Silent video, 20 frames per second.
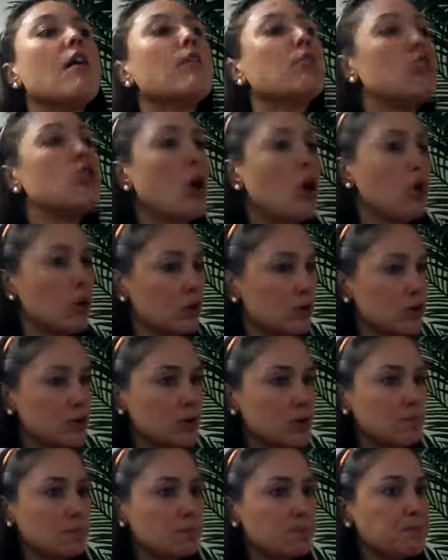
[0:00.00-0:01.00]

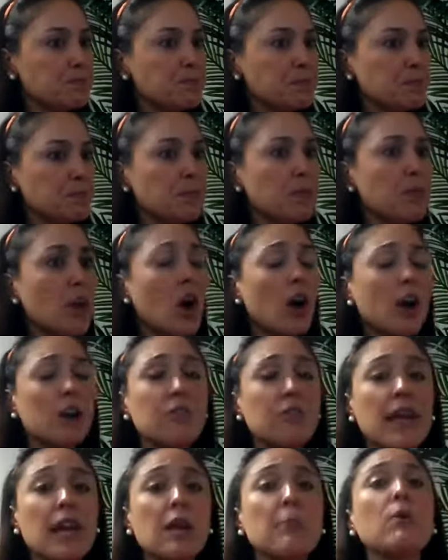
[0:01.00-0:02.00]
Those are
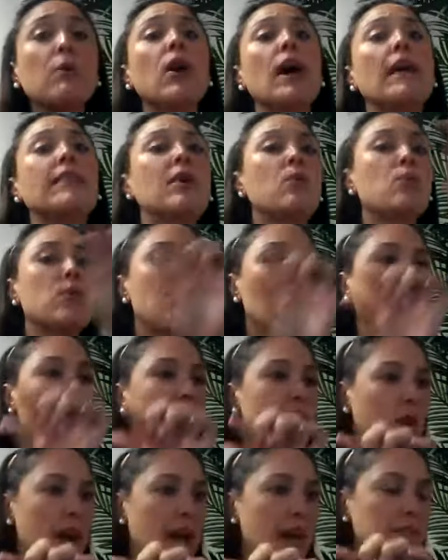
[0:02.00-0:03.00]
available, and then we
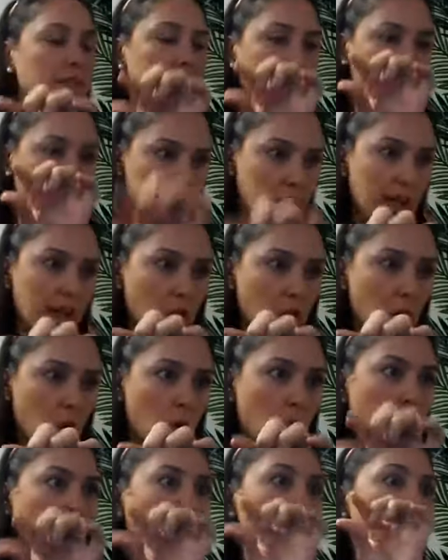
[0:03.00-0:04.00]
also have the
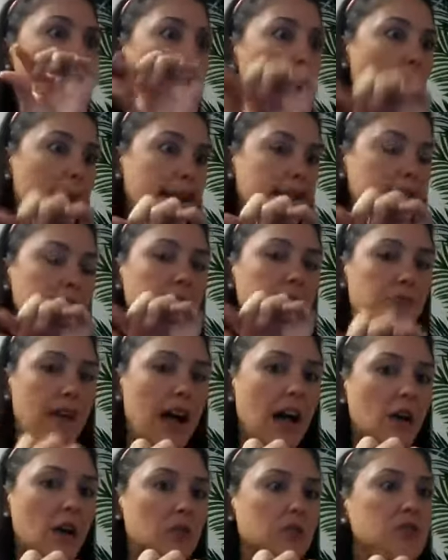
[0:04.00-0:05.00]
silicone white
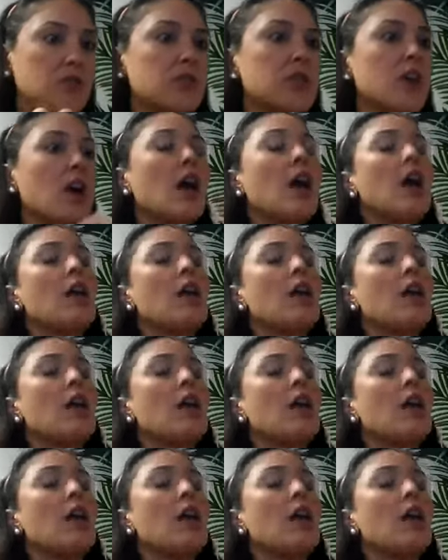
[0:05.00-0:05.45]
valves.